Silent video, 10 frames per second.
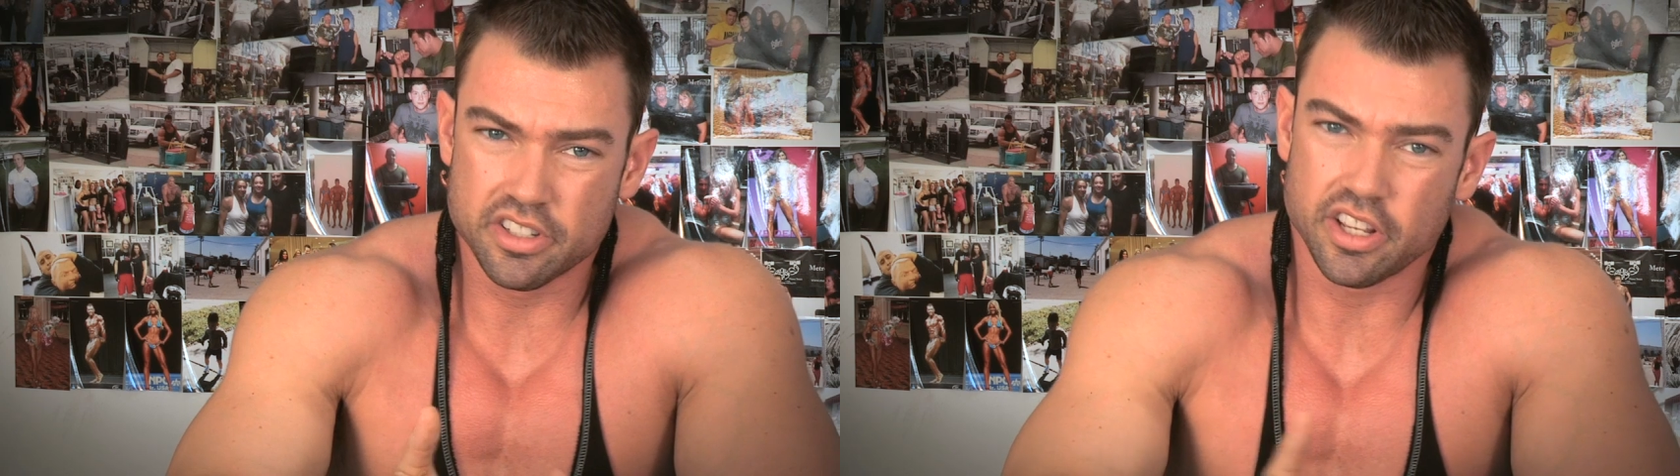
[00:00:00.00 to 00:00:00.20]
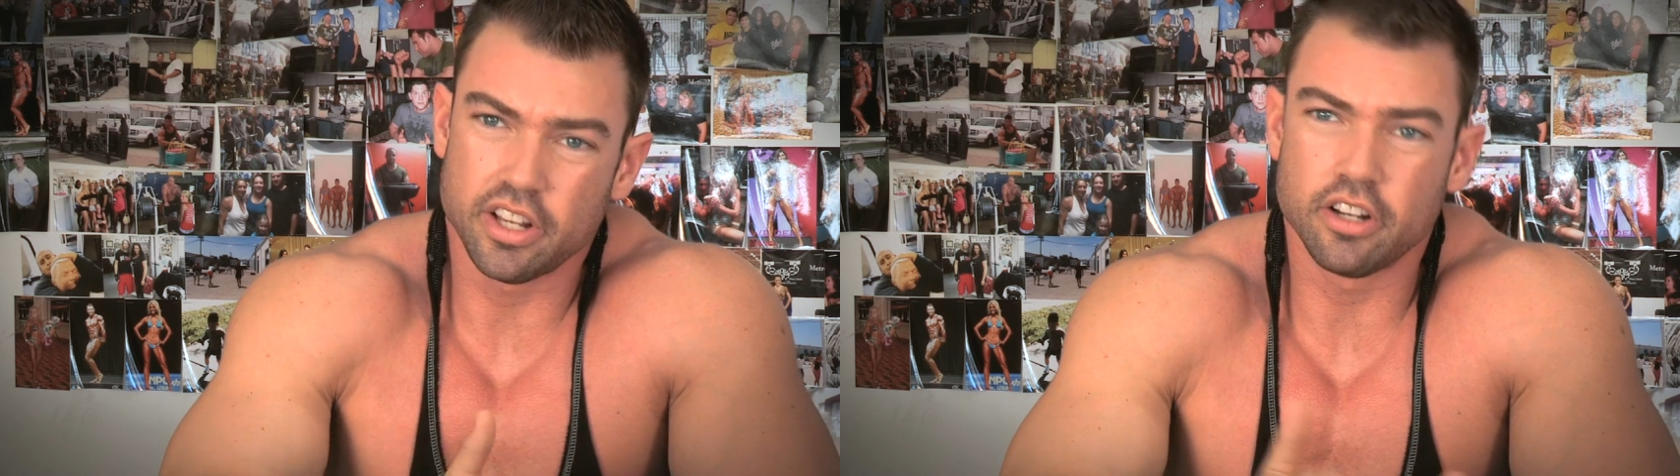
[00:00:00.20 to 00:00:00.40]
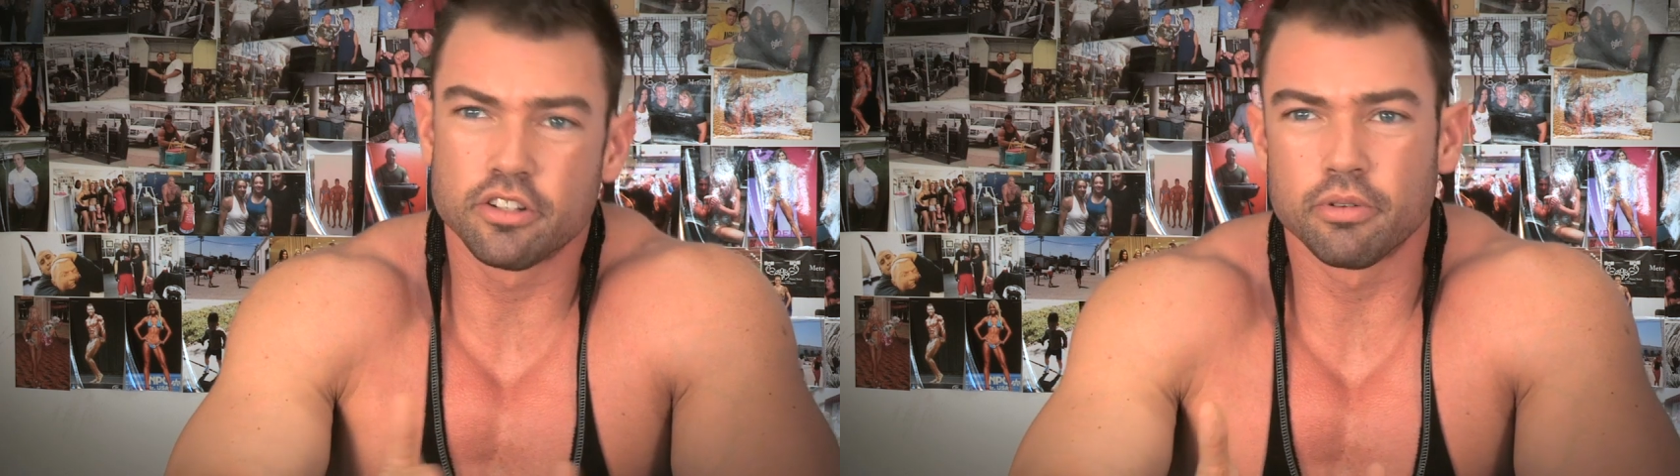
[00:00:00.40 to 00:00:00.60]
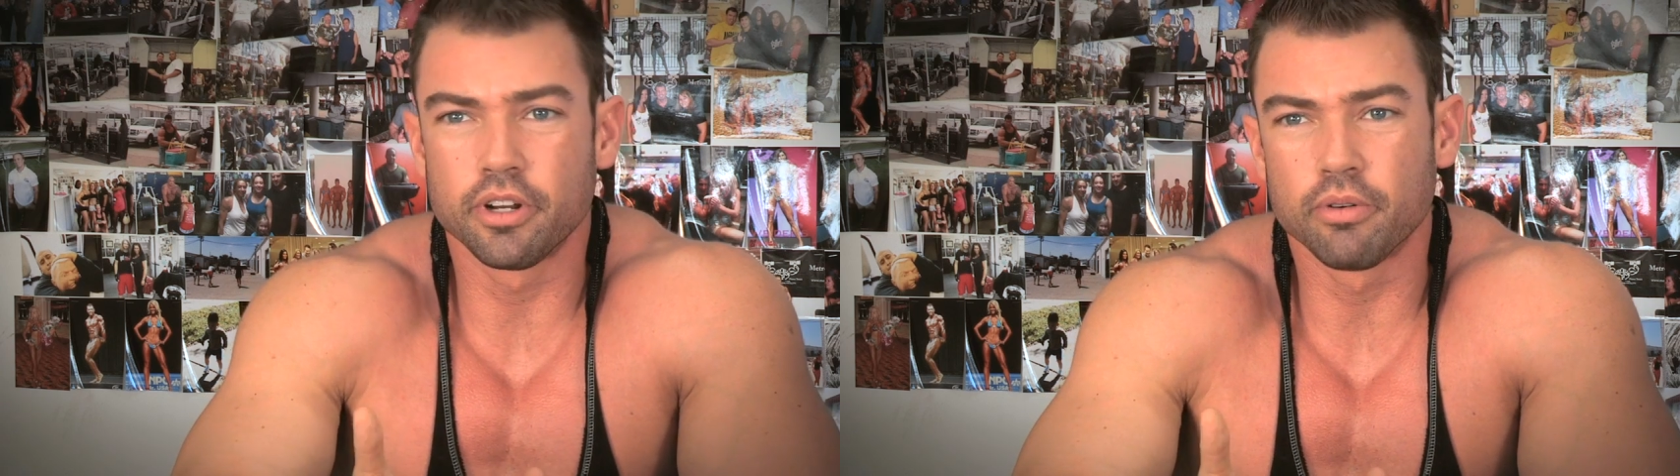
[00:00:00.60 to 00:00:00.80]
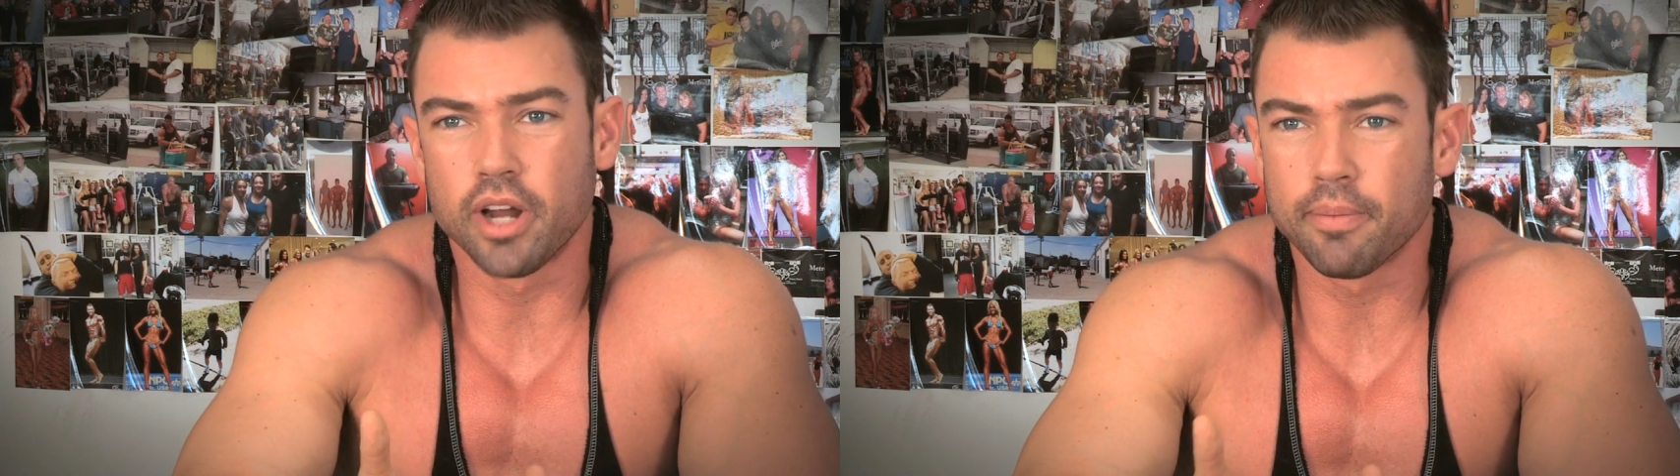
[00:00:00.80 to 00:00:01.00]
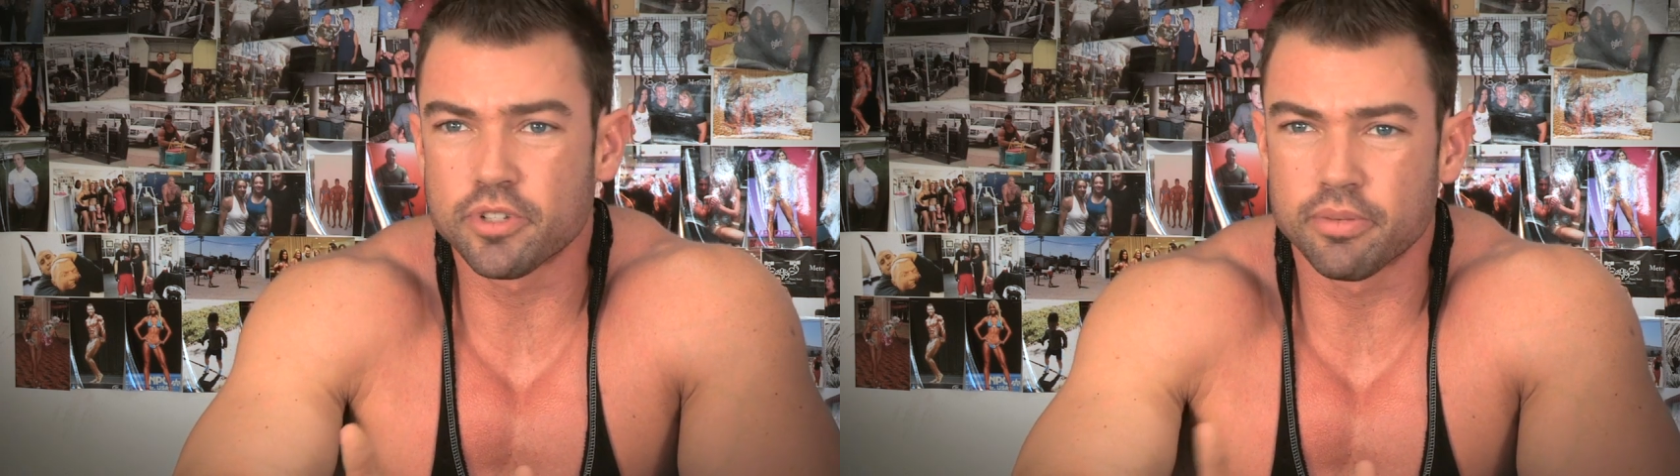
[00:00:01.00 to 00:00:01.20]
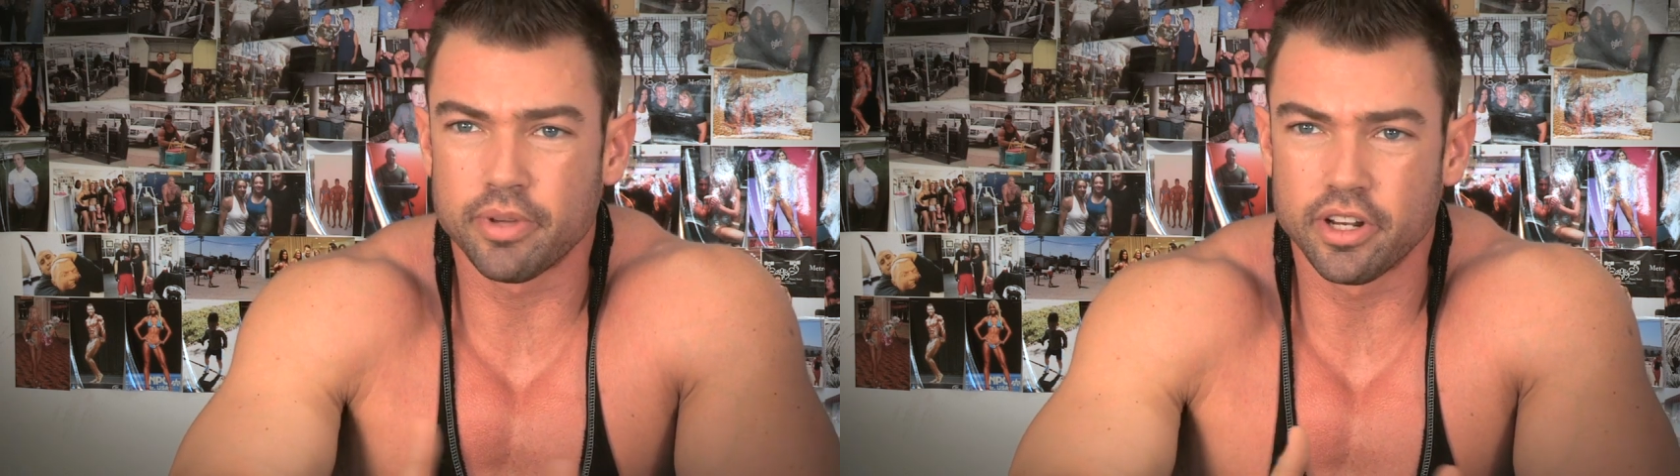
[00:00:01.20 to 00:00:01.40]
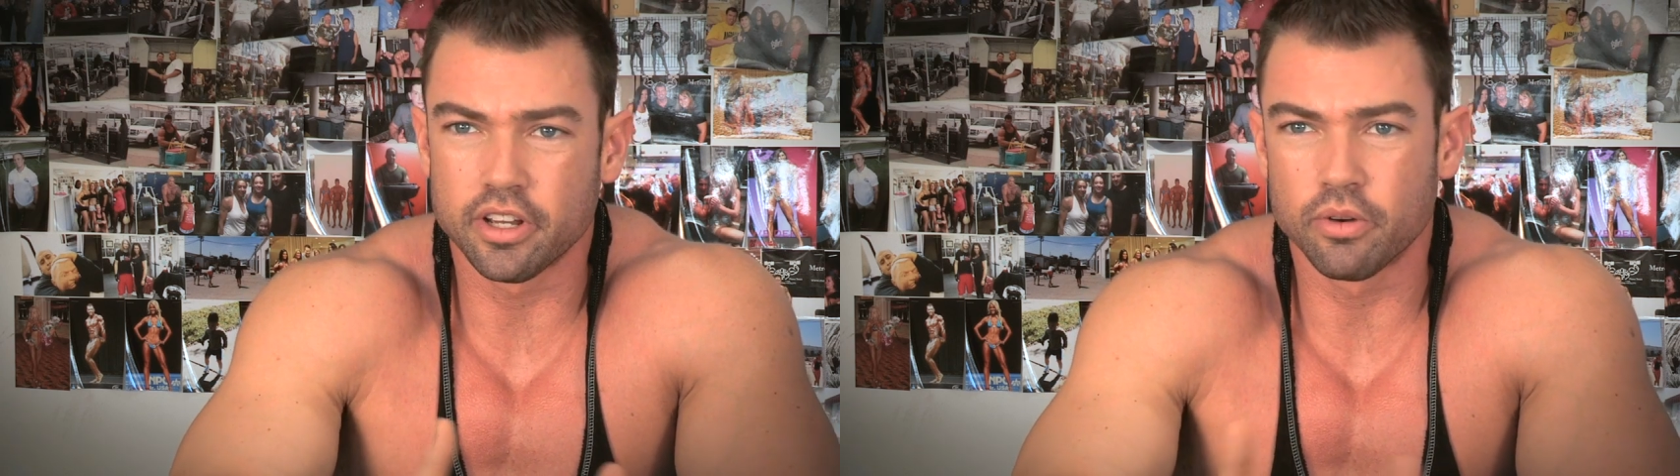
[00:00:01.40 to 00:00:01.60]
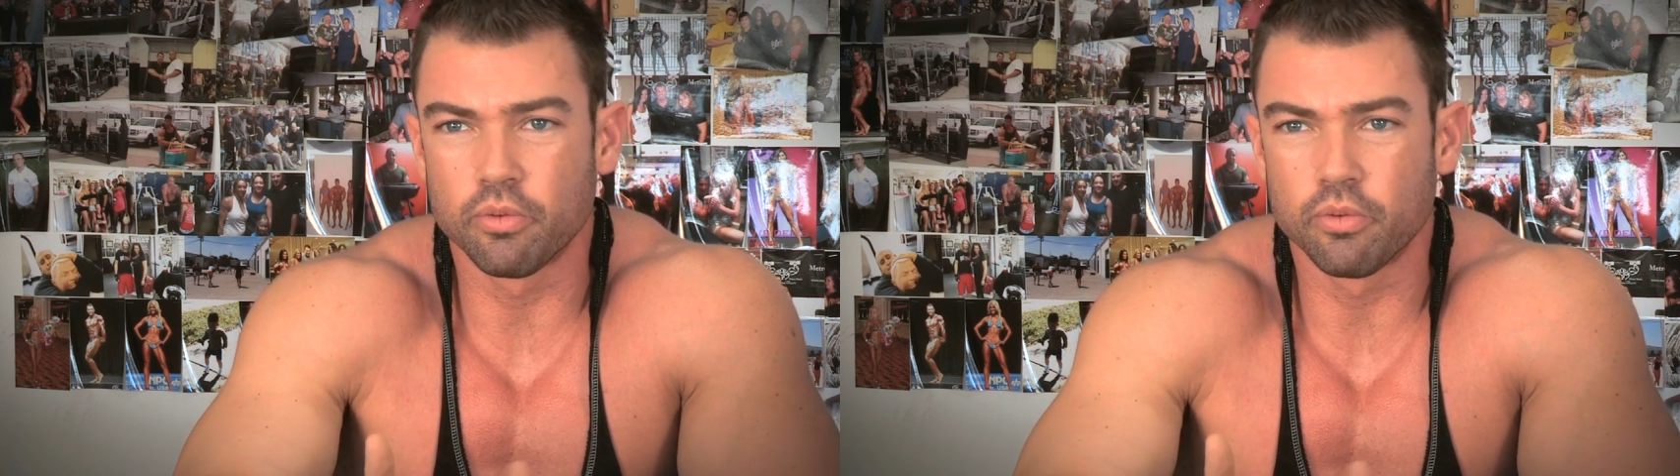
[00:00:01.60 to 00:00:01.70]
10 and 20 reps depending on